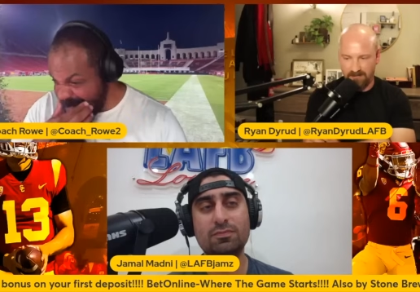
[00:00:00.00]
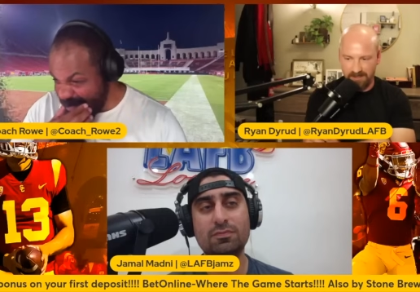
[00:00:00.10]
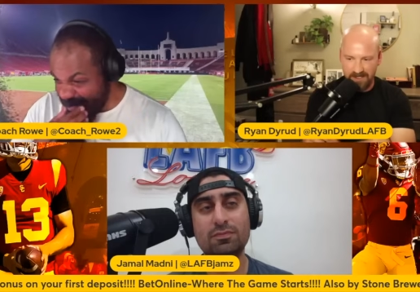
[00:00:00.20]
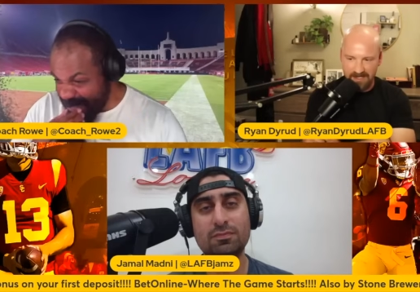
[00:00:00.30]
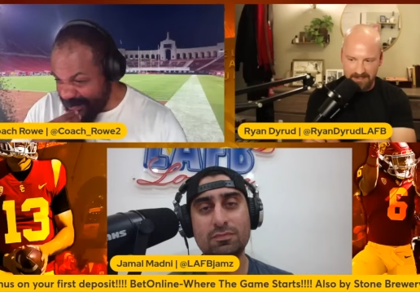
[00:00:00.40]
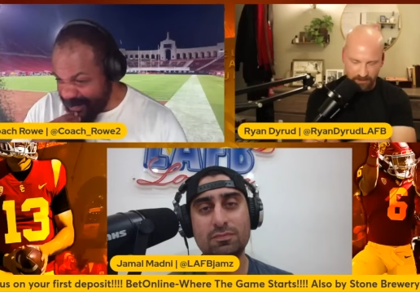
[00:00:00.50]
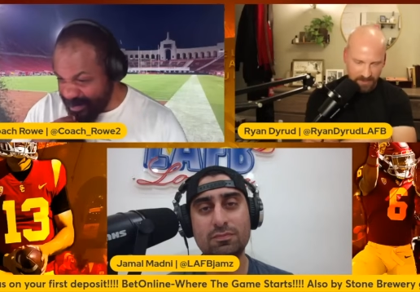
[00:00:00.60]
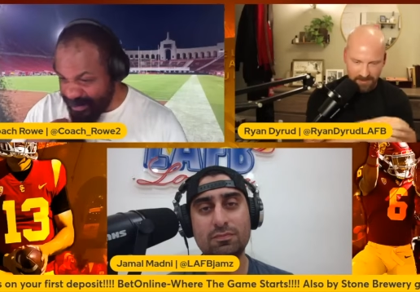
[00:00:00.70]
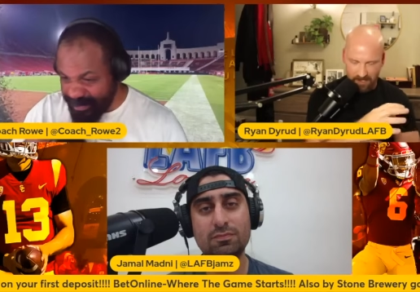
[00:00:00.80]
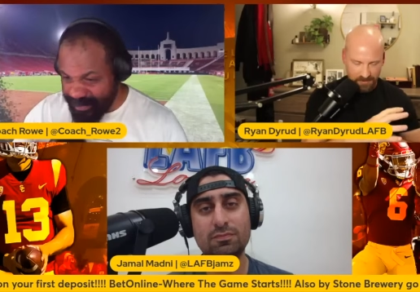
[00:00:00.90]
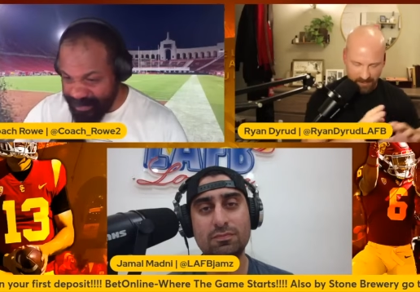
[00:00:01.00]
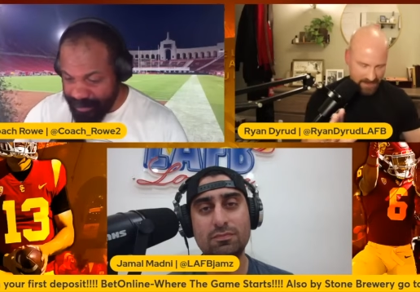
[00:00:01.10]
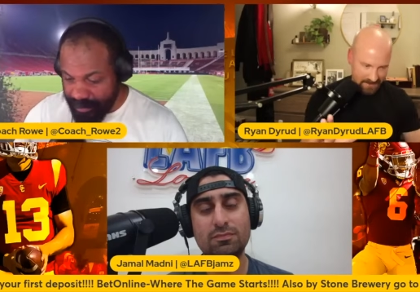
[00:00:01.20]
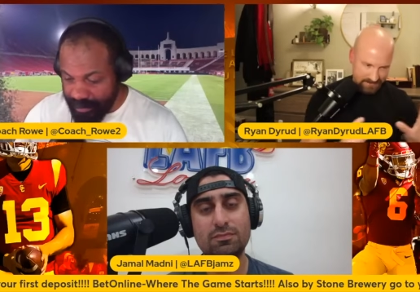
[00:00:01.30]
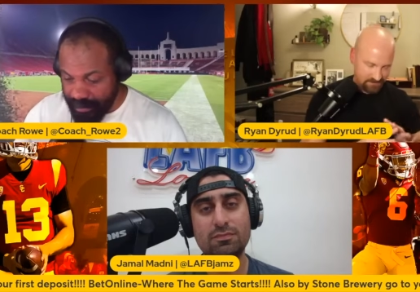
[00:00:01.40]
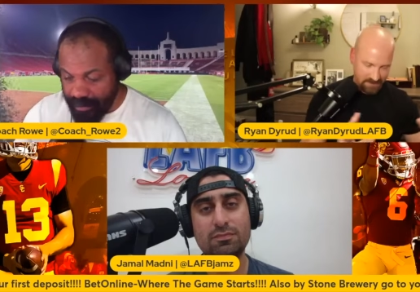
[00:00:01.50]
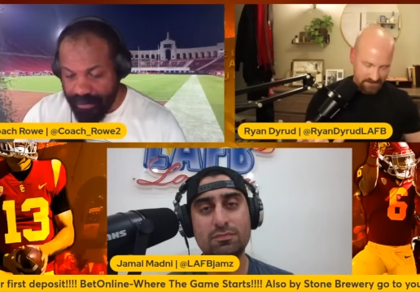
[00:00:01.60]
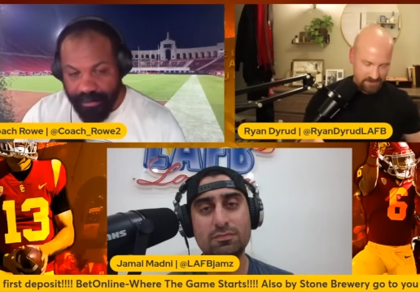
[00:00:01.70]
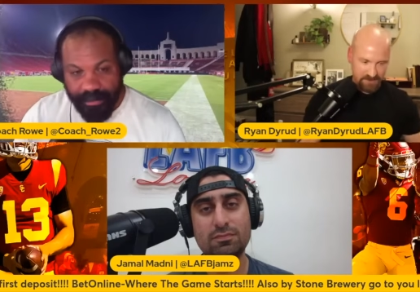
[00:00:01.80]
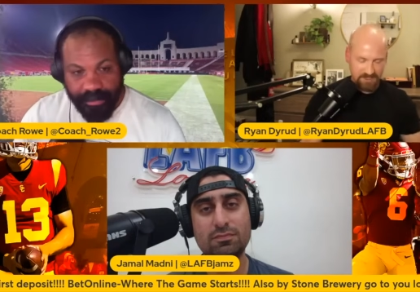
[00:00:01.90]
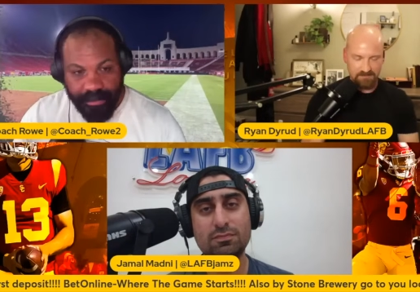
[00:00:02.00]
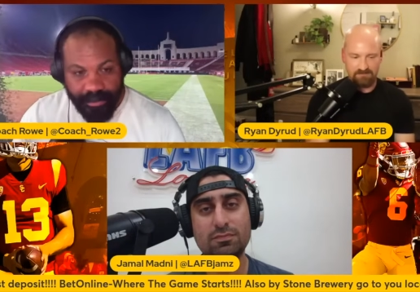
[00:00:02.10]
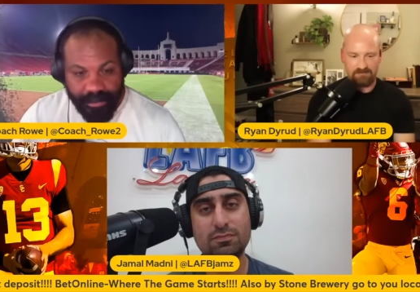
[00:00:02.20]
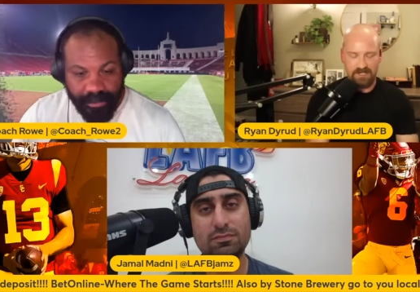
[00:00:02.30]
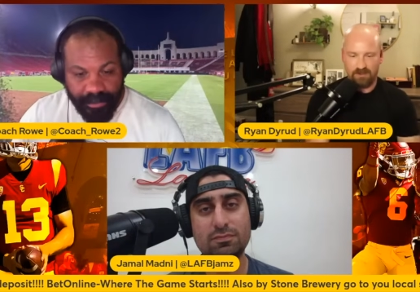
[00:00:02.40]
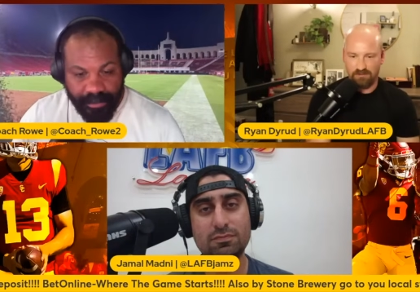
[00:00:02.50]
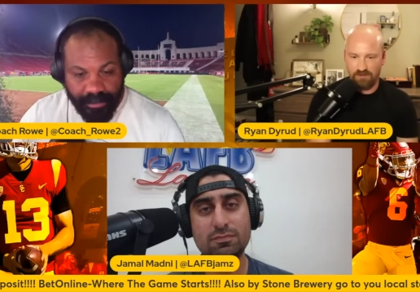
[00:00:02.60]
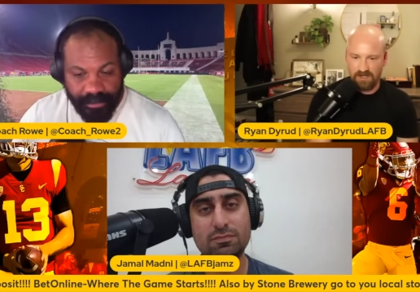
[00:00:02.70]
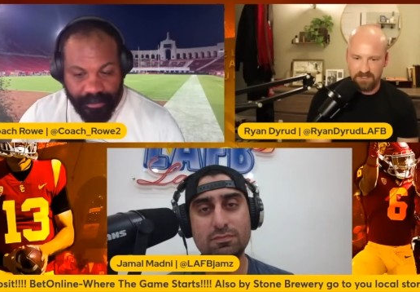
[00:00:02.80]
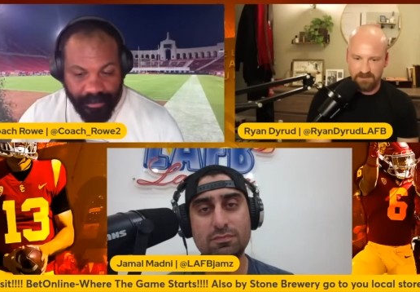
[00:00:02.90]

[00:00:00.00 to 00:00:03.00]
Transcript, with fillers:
Speaker 1: But the only other thing I'll add, I think you guys hit all the points.